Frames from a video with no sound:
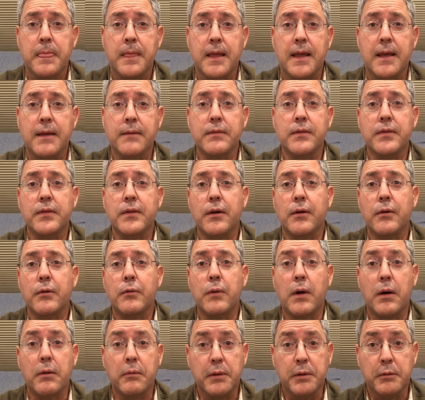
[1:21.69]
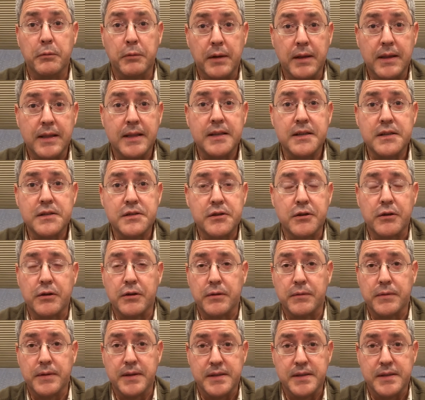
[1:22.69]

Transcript: Even though what we really deserve